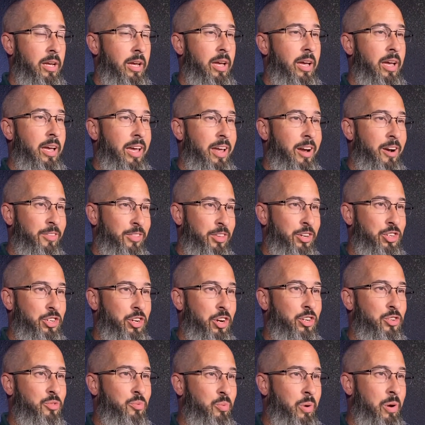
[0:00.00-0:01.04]
Here at the
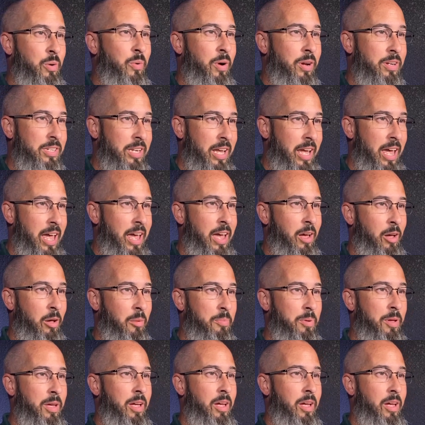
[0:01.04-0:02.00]
church, we want to help